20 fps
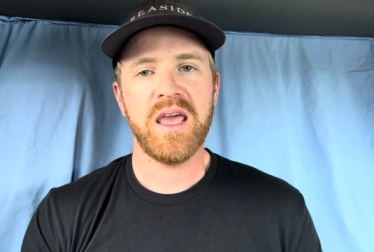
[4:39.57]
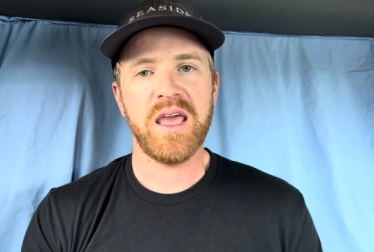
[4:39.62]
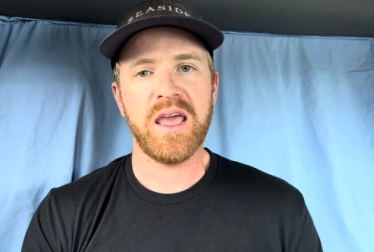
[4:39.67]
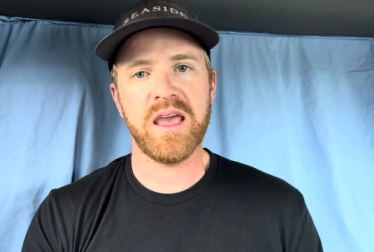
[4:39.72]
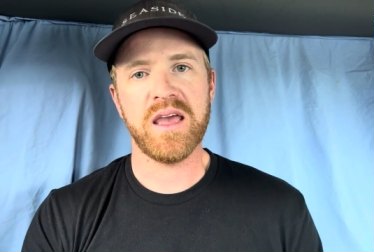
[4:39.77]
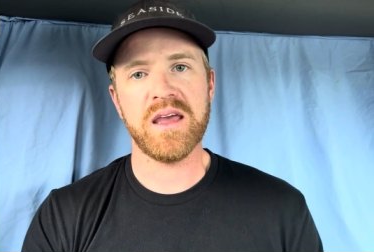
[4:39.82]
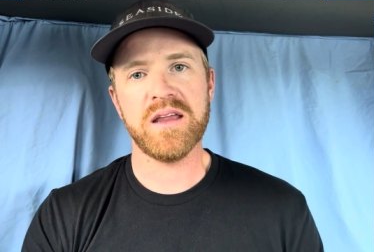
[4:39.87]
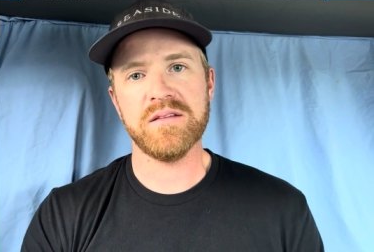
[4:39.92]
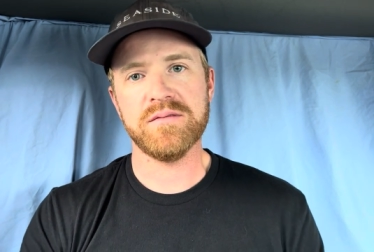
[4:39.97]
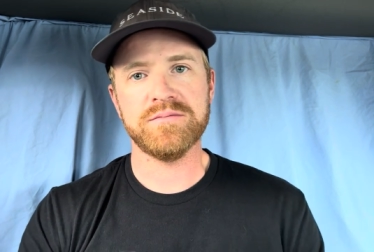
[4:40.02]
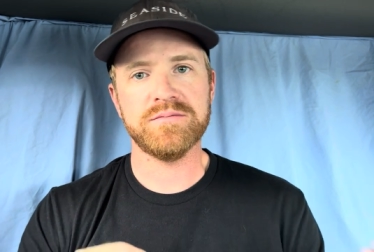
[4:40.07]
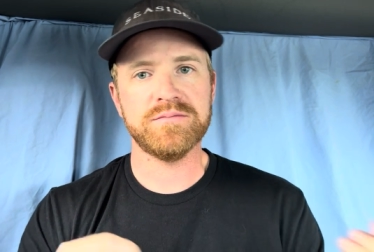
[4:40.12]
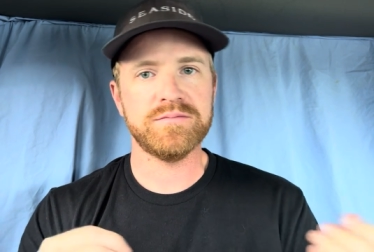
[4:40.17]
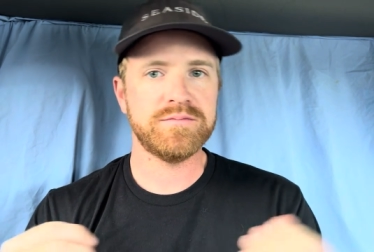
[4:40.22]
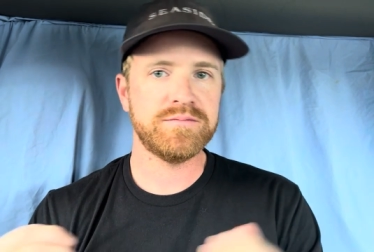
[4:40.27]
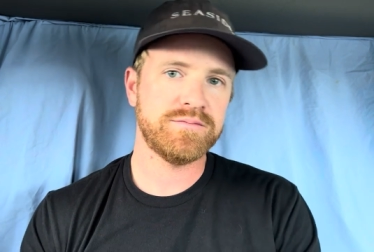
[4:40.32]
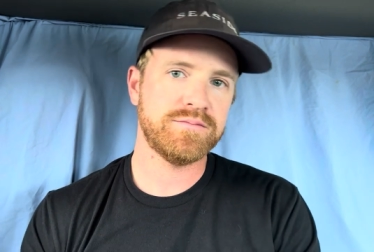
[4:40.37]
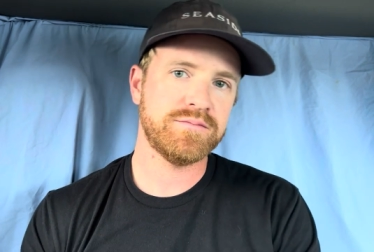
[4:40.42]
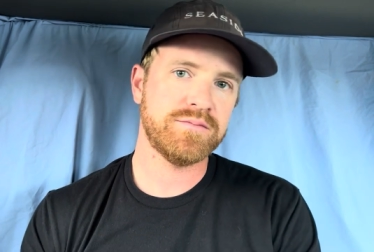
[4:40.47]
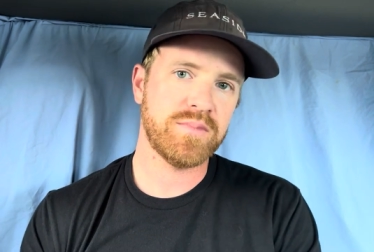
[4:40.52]
and
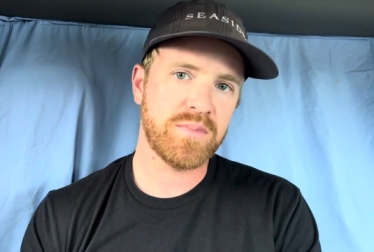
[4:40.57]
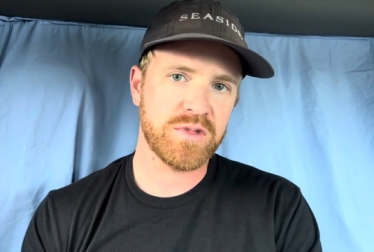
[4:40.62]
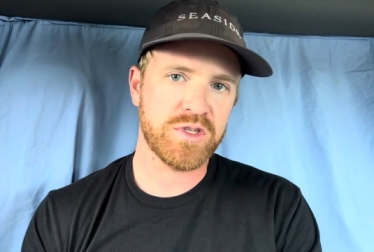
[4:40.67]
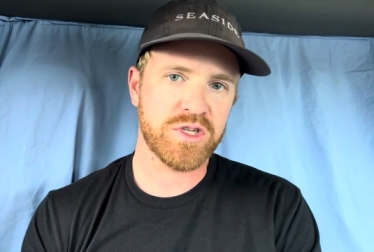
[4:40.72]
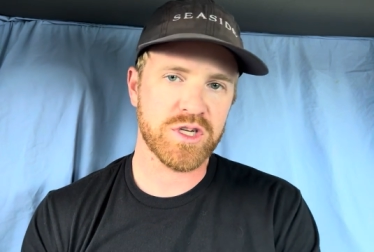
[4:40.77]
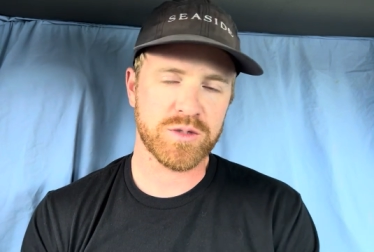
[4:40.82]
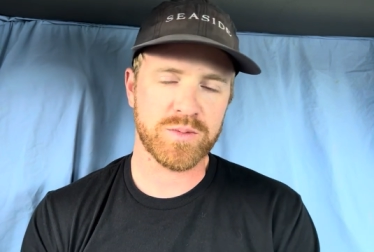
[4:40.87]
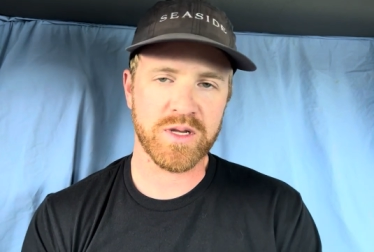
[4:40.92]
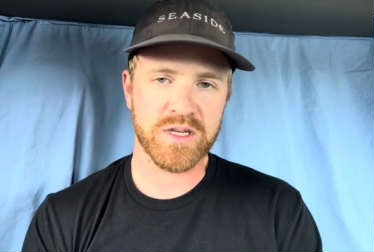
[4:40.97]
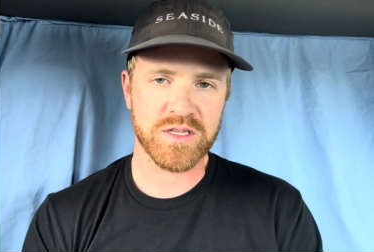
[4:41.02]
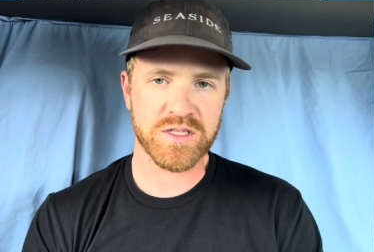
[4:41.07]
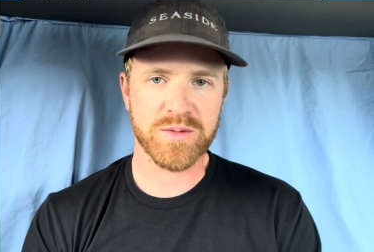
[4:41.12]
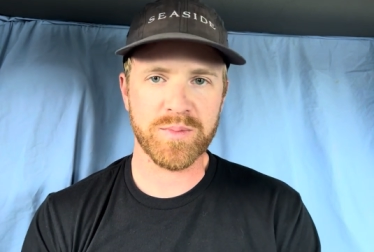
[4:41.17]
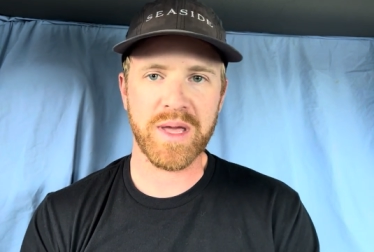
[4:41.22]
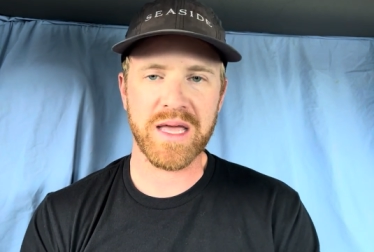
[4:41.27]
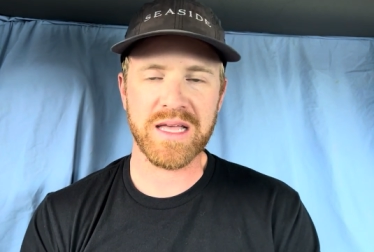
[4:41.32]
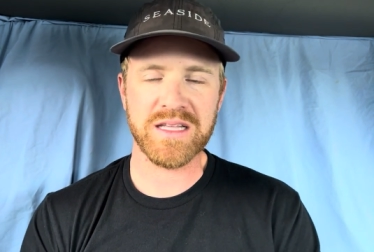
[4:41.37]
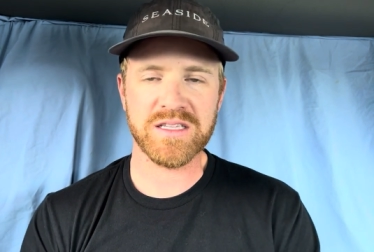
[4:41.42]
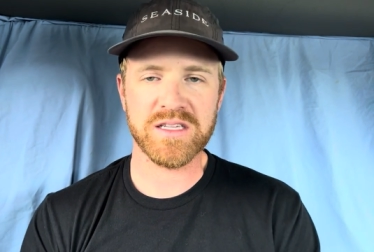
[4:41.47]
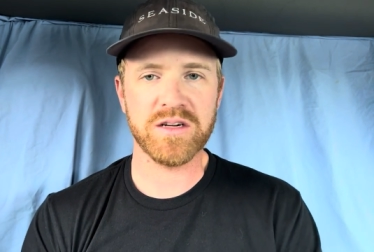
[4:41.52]
just because the
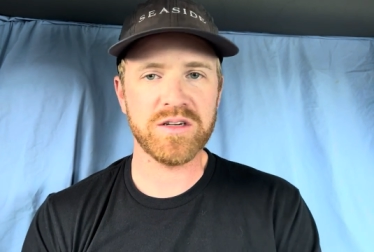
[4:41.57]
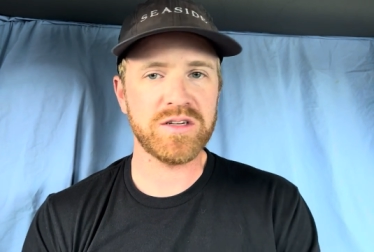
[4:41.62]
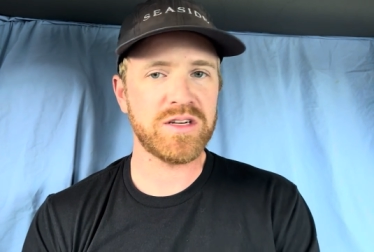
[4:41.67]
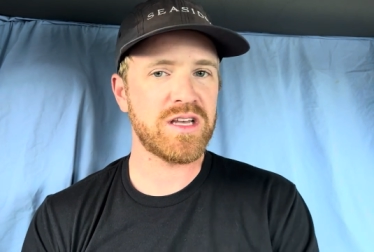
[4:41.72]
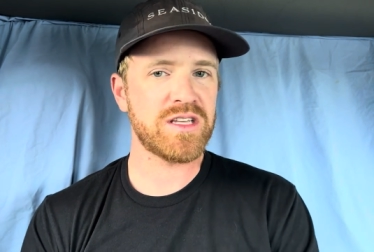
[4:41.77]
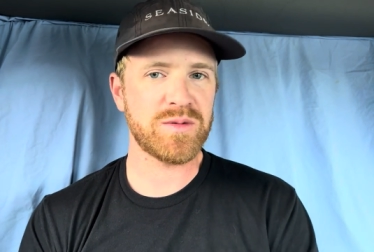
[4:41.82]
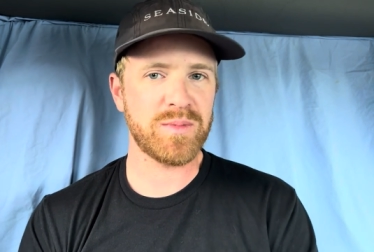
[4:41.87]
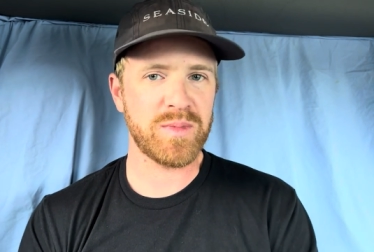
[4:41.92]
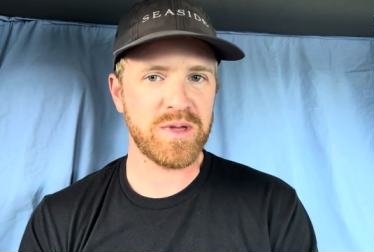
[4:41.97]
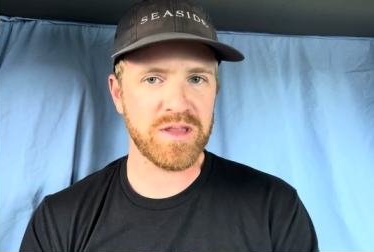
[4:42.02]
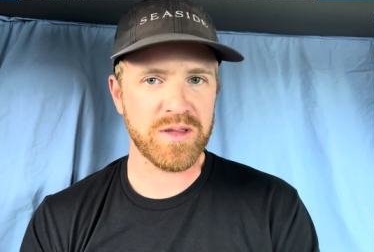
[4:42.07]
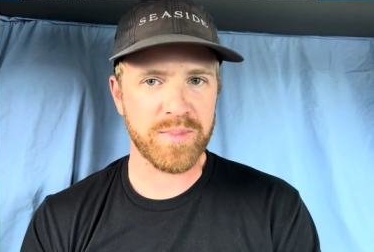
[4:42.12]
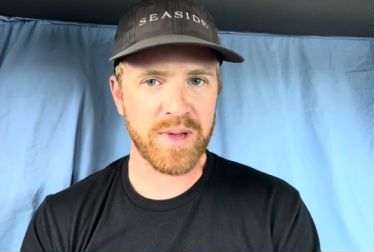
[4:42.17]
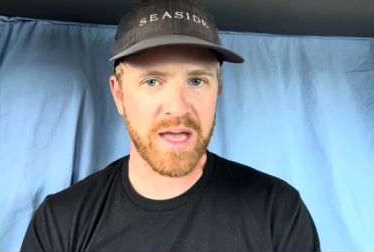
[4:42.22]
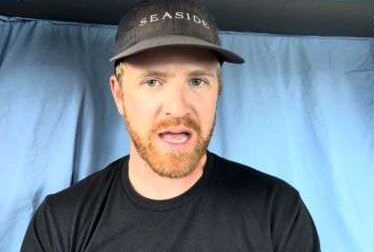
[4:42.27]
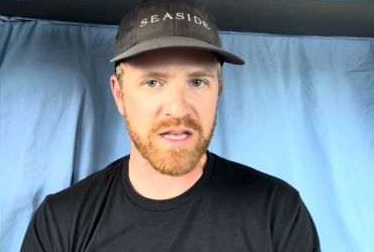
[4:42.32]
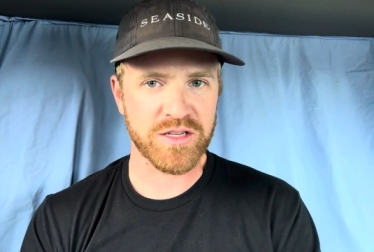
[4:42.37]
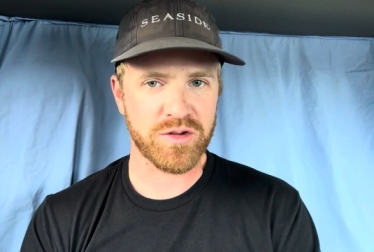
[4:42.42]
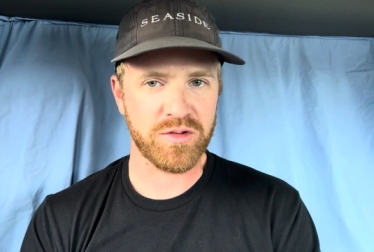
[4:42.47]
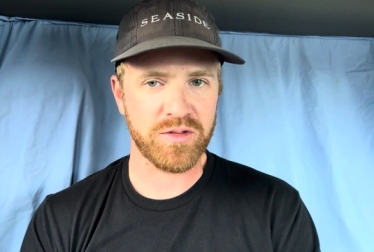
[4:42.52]
bait's there doesn't mean the
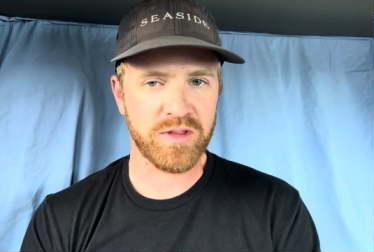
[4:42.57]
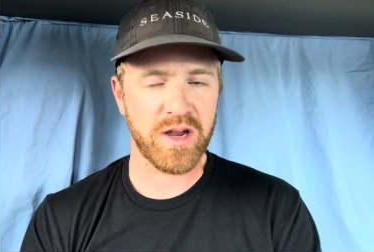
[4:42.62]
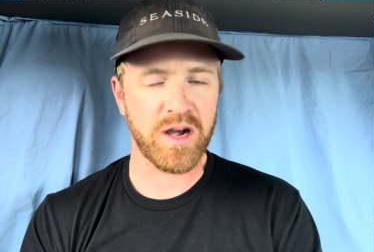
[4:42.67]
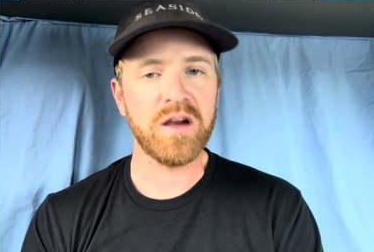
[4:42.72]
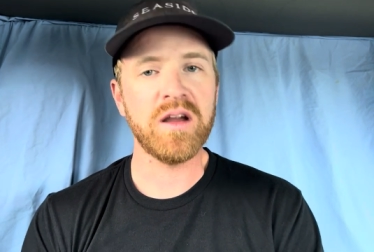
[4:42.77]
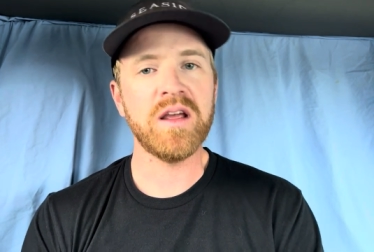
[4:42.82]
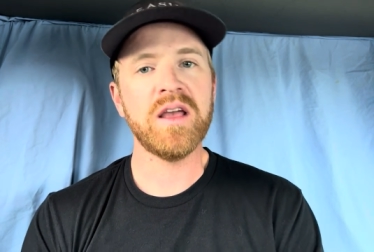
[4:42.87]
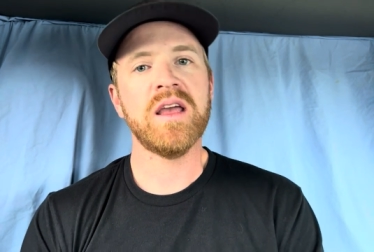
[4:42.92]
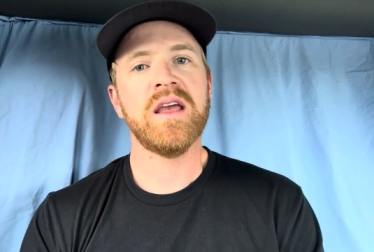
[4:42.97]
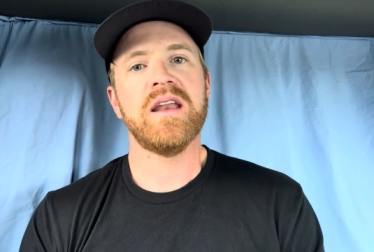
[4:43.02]
bass are there.